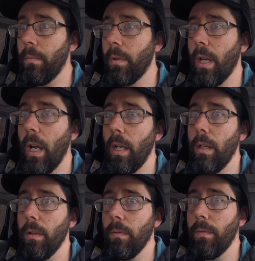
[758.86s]
kind
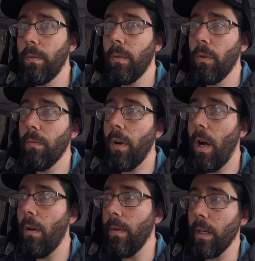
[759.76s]
of
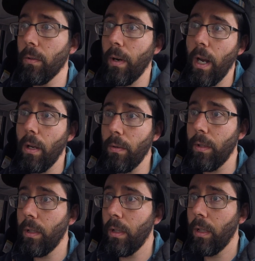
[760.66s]
revolving around
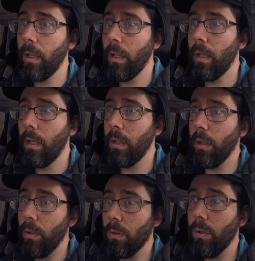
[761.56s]

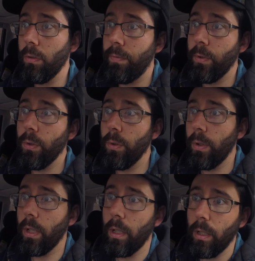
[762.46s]
local food,
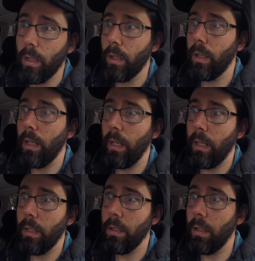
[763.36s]

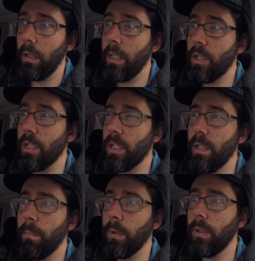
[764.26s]
at least just
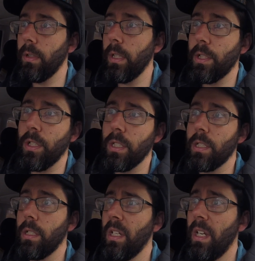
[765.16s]
simple,
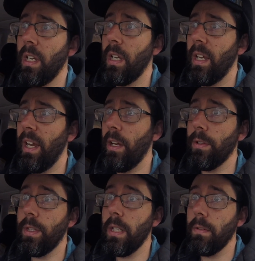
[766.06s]
delicious,
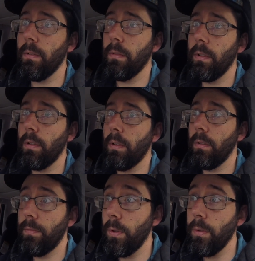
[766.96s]
healthy
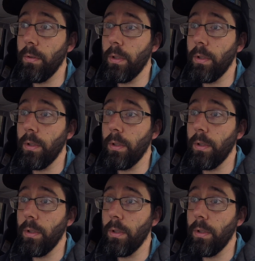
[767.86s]
food,